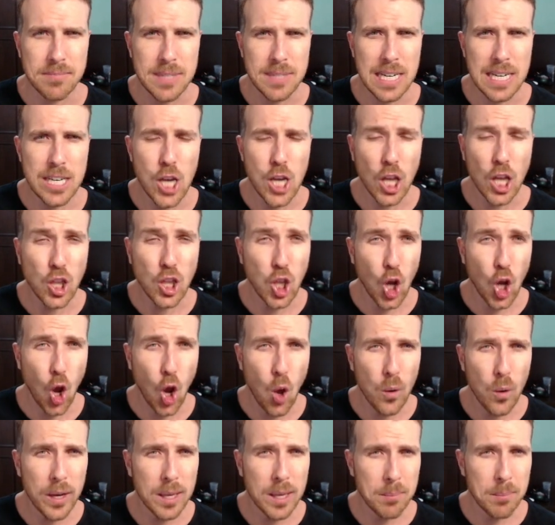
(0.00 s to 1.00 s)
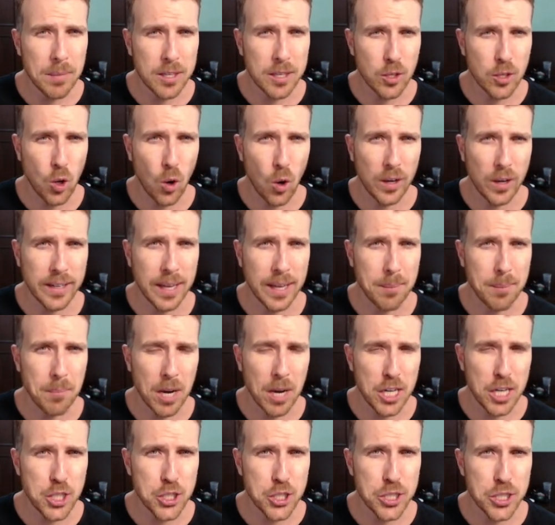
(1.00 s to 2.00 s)
not longing Bitcoin that
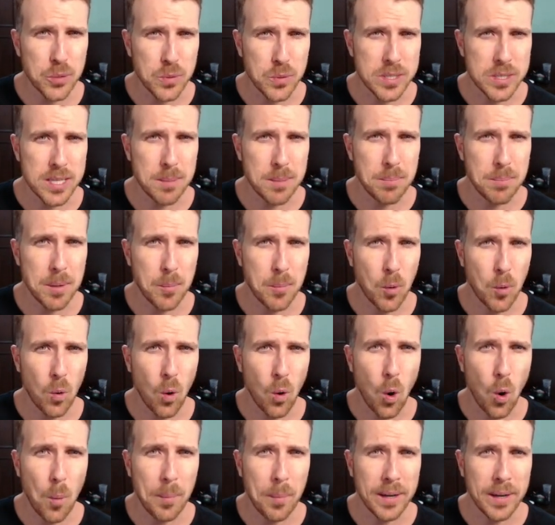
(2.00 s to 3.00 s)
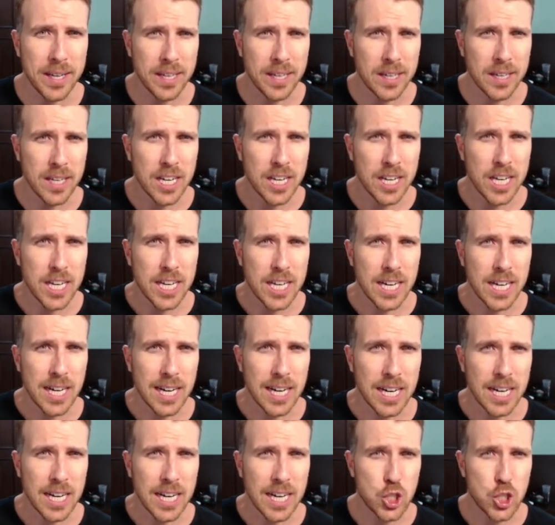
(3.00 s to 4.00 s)
much. We see people opening
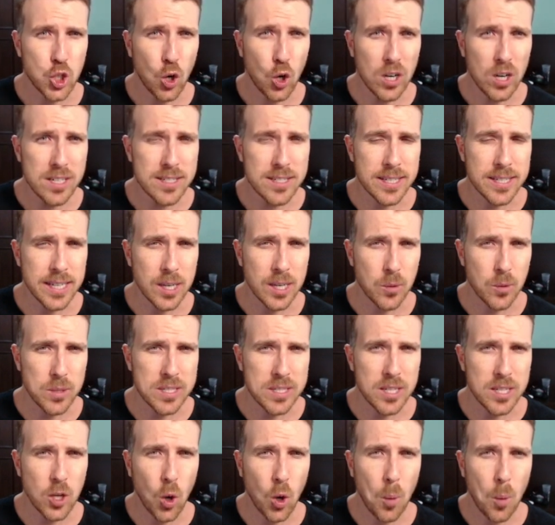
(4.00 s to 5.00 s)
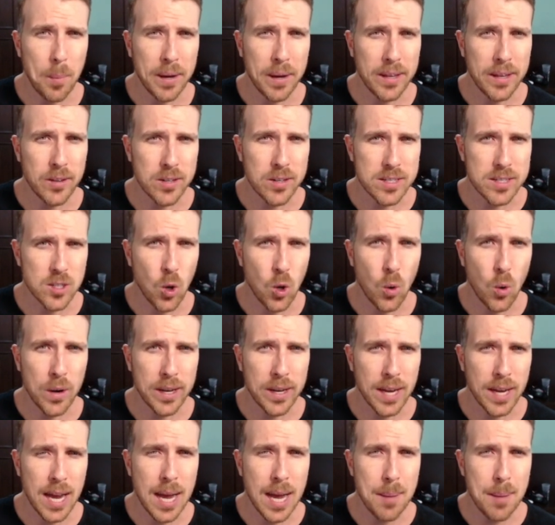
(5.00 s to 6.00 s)
shorts here. We see the open interest
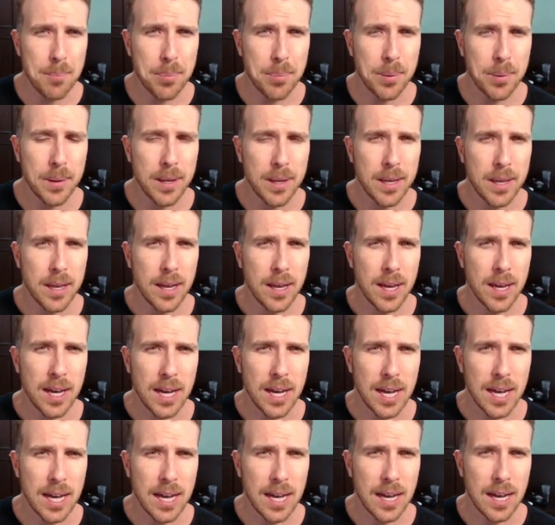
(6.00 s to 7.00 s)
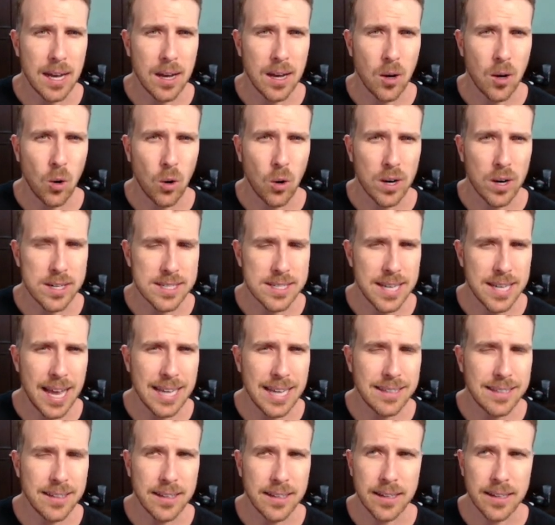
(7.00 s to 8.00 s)
going up or
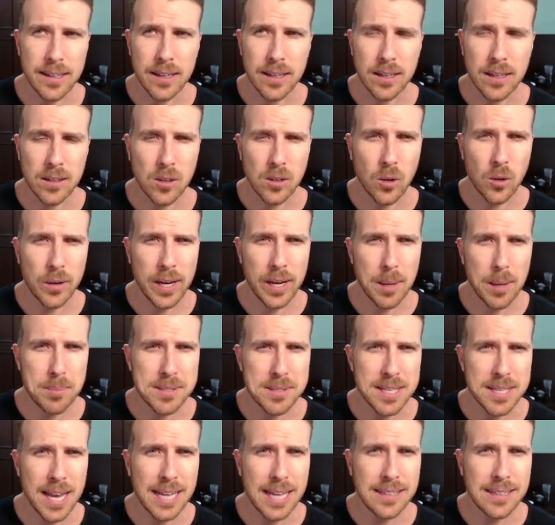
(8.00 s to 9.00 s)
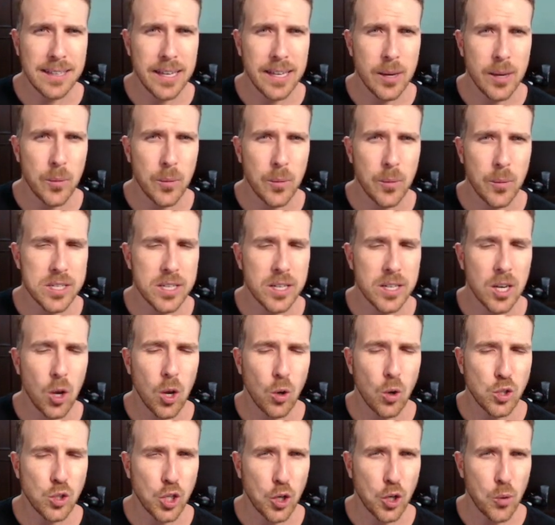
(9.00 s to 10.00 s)
slightly going up slightly. We see the
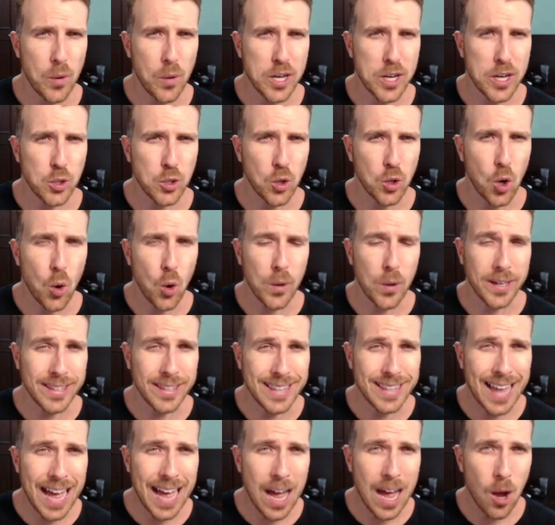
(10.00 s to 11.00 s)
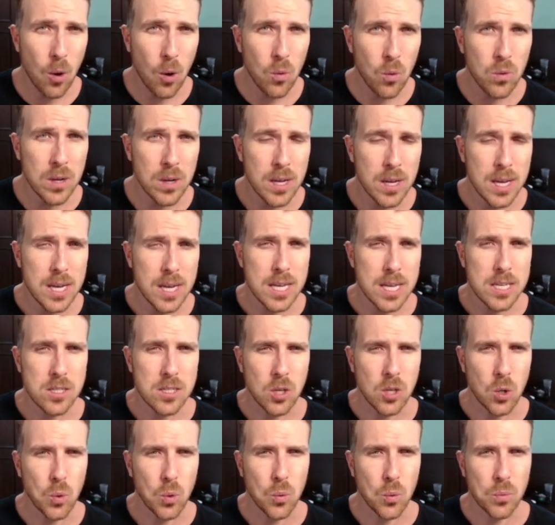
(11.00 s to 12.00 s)
long short ratio going down.
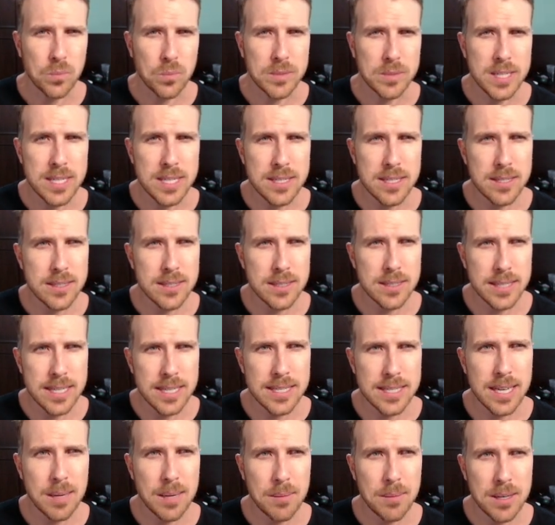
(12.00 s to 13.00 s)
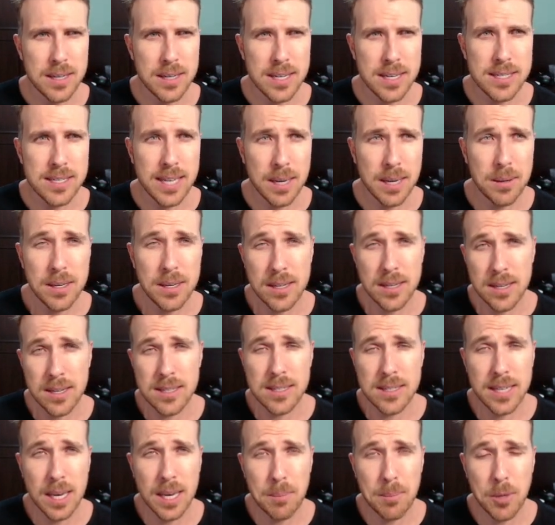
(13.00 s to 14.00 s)
So this
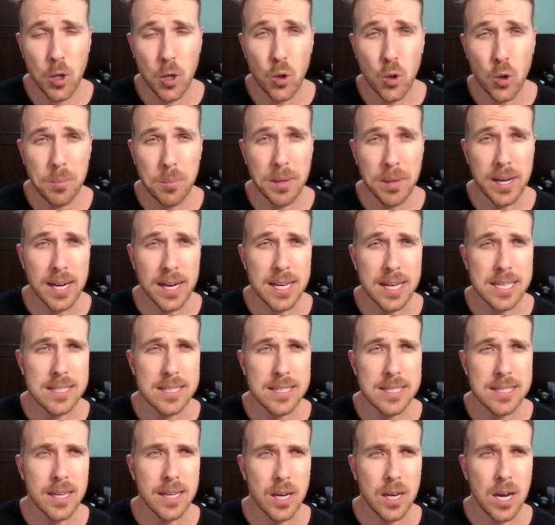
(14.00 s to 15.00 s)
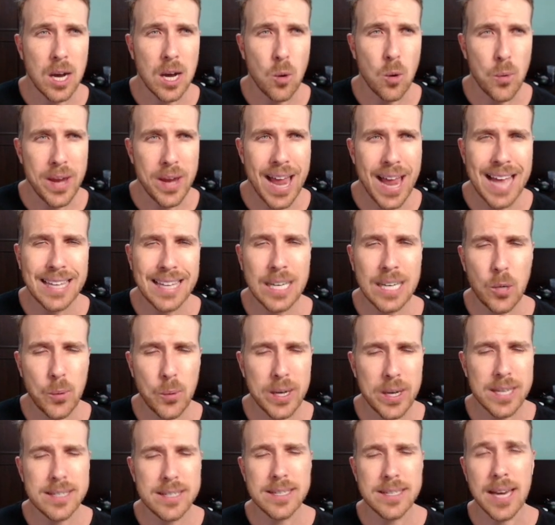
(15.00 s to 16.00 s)
can be good because we add
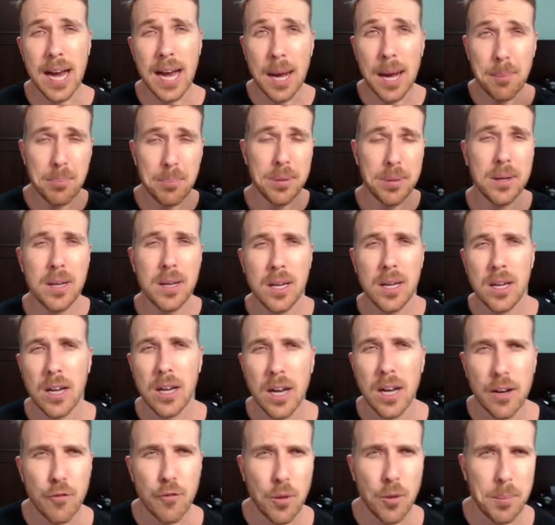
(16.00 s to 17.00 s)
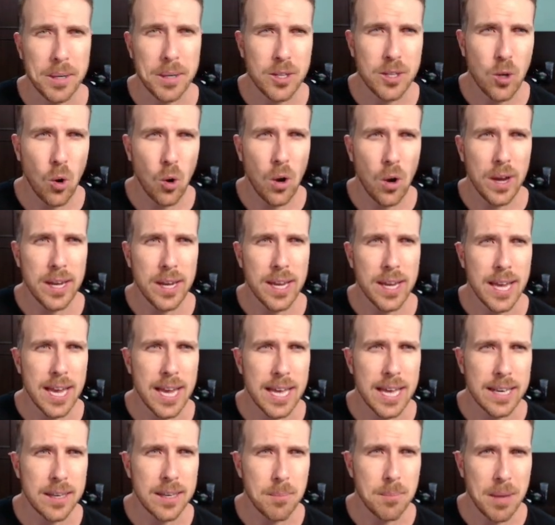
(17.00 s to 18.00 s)
liquidity up for Bitcoin,
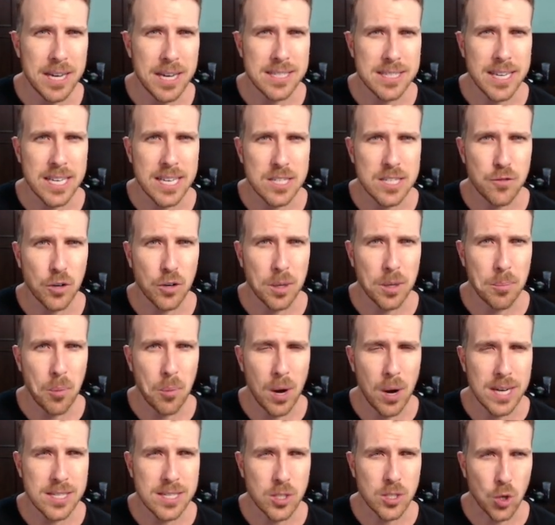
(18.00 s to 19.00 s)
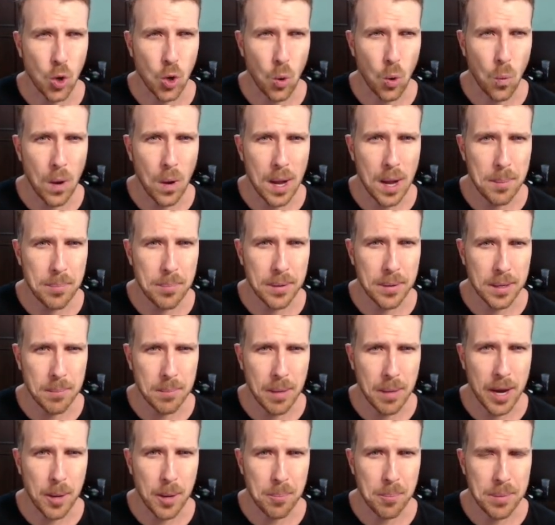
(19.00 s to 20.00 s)
and it makes sense for the price to go up, in
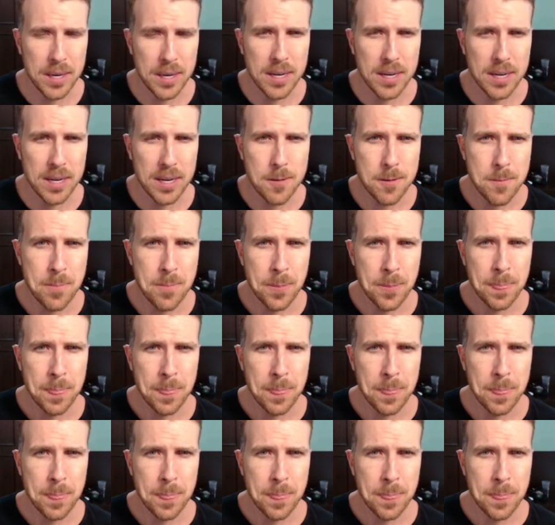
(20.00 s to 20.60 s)
my opinion.